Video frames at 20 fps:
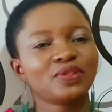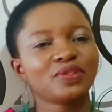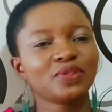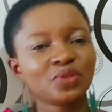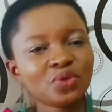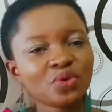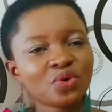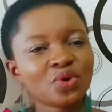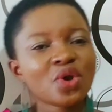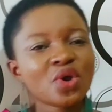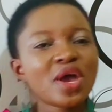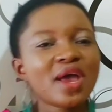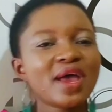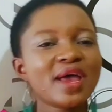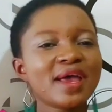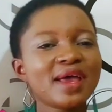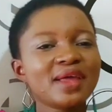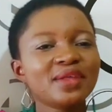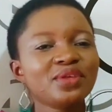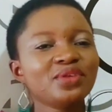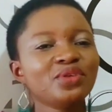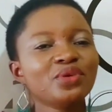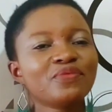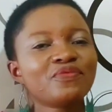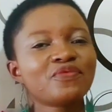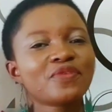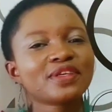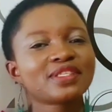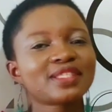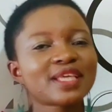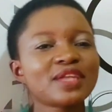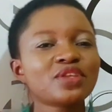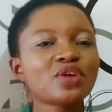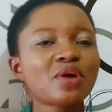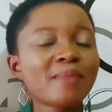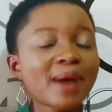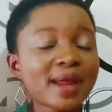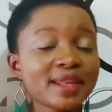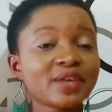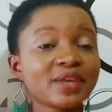to do. And you've wasted your
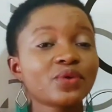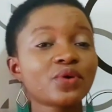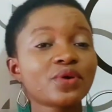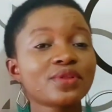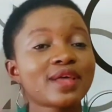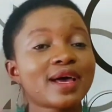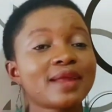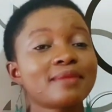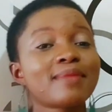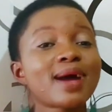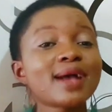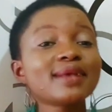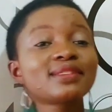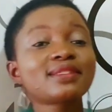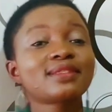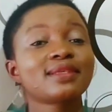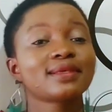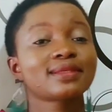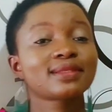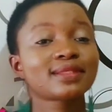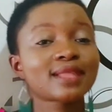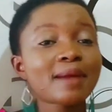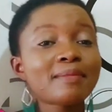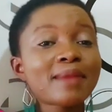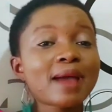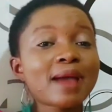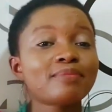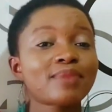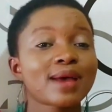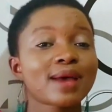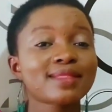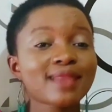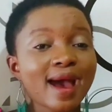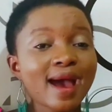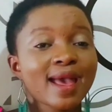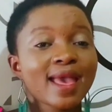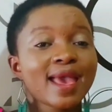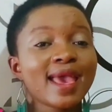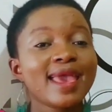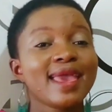money and all that. My sister, my brother,
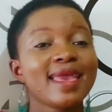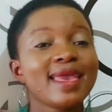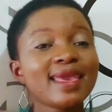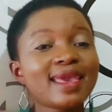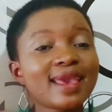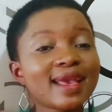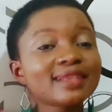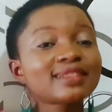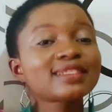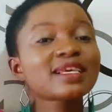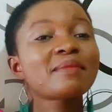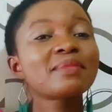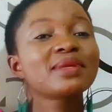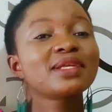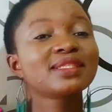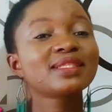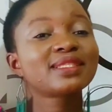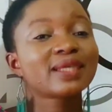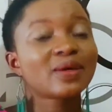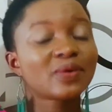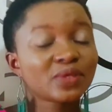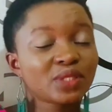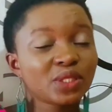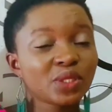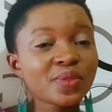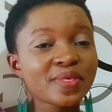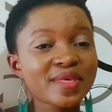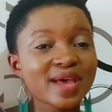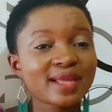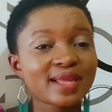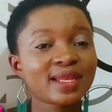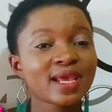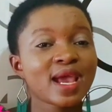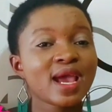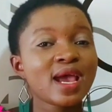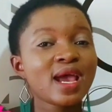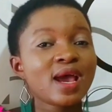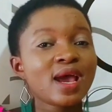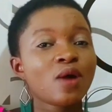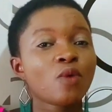in case somebody tells you that
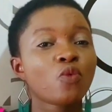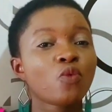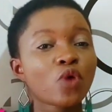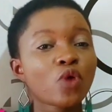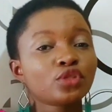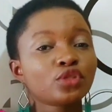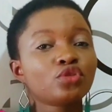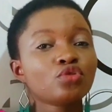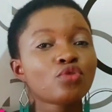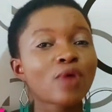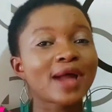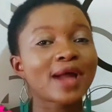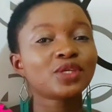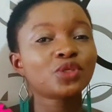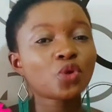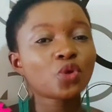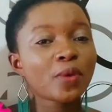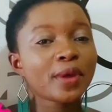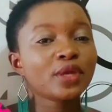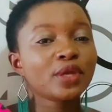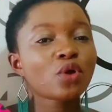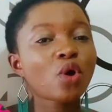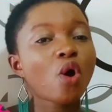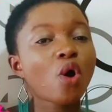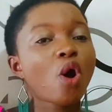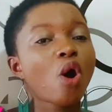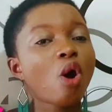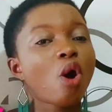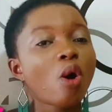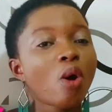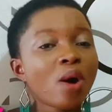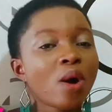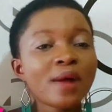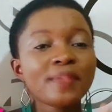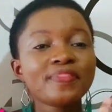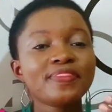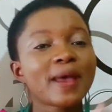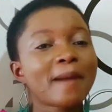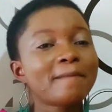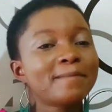what you are doing or
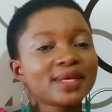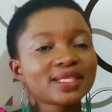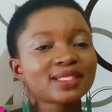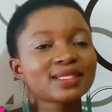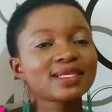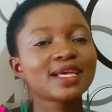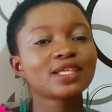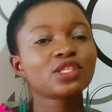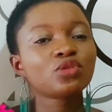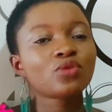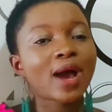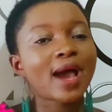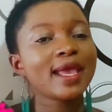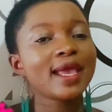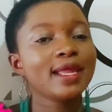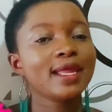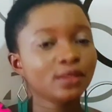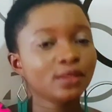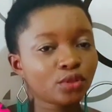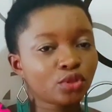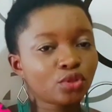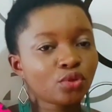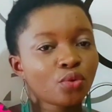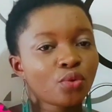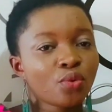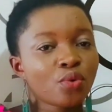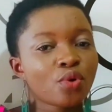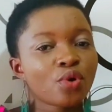the business you are into,